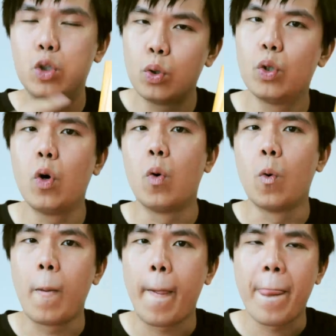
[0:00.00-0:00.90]
should
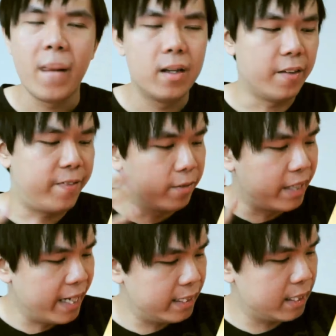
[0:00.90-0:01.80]
know. The
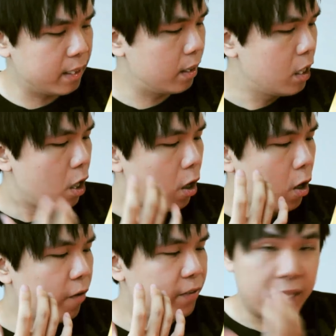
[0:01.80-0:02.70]
foundation
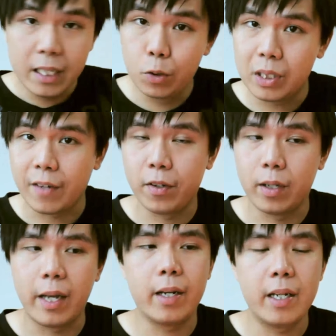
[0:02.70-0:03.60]
of the Hindu
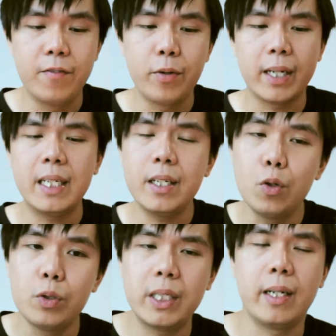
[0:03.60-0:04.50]
shuffle. And if you actually
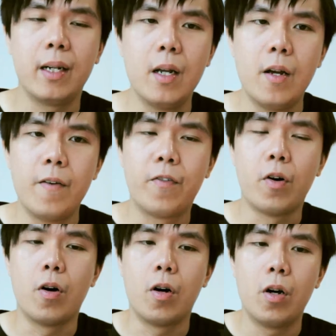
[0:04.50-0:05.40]
use it
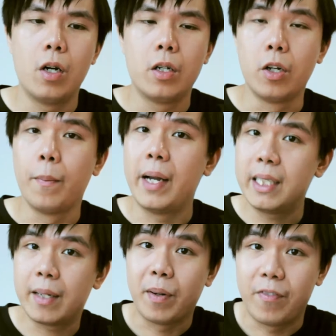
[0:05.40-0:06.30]
for your
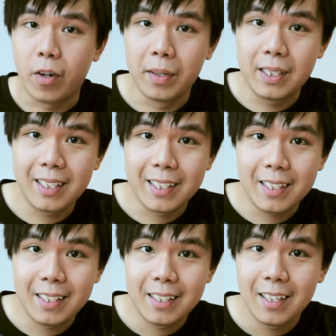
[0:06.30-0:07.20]
magic
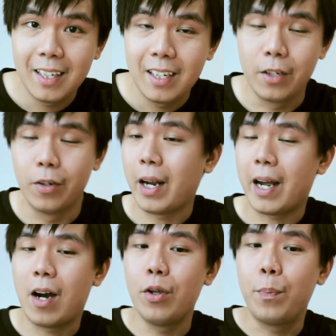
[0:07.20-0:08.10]
performances, you know,
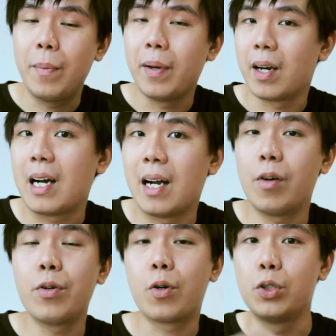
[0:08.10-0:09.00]
like how you peep at a card,
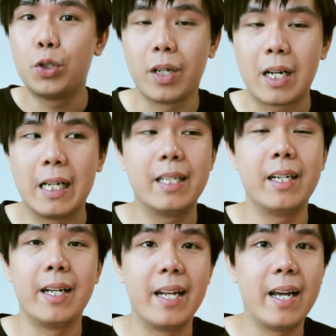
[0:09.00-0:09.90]
how you control the card
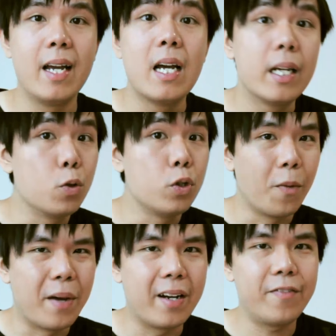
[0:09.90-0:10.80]
here and there to
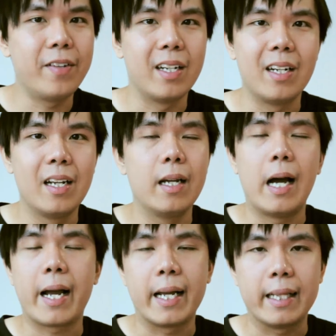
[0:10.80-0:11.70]
your benefit,
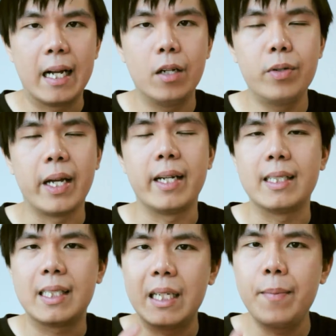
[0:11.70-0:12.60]
I can tell you that
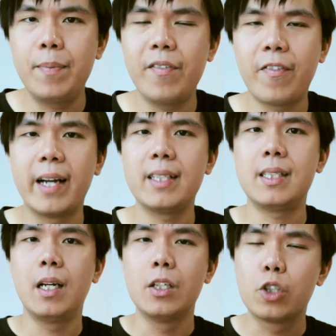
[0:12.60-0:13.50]
it
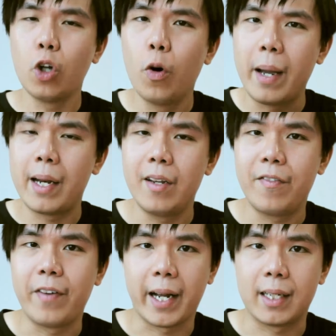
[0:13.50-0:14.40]
simplifies so many
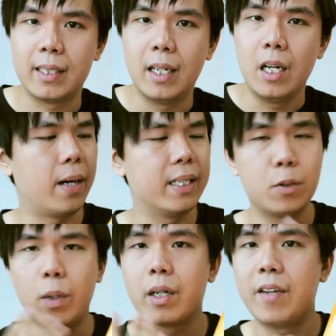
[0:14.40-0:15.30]
effects. I
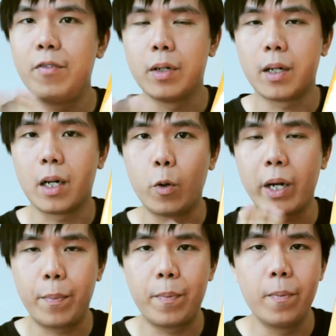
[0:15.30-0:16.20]
just want to give you a
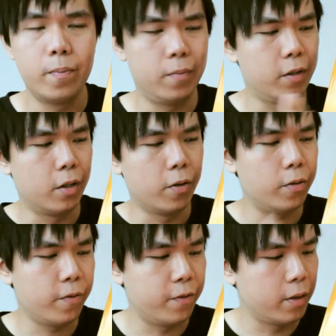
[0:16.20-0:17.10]
quick, you
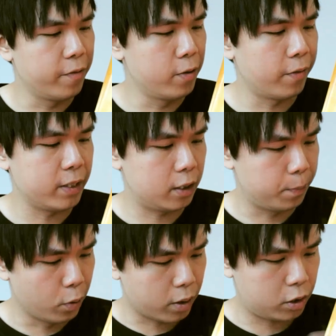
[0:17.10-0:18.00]
know, review of this
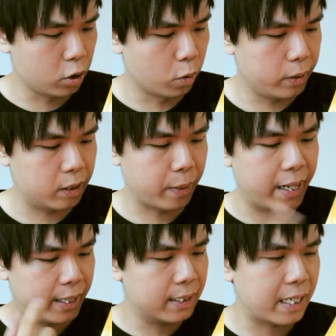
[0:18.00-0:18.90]
book. So it's by
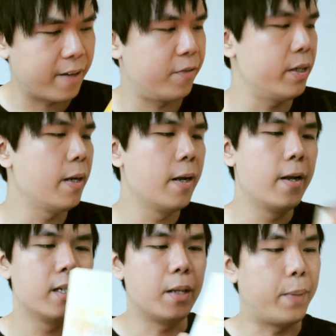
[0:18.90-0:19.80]
Lance Caffrey.
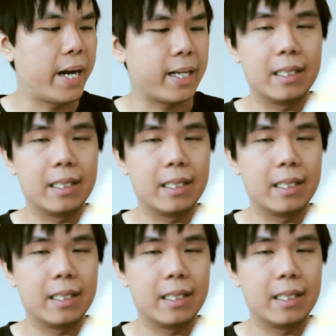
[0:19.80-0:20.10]
The back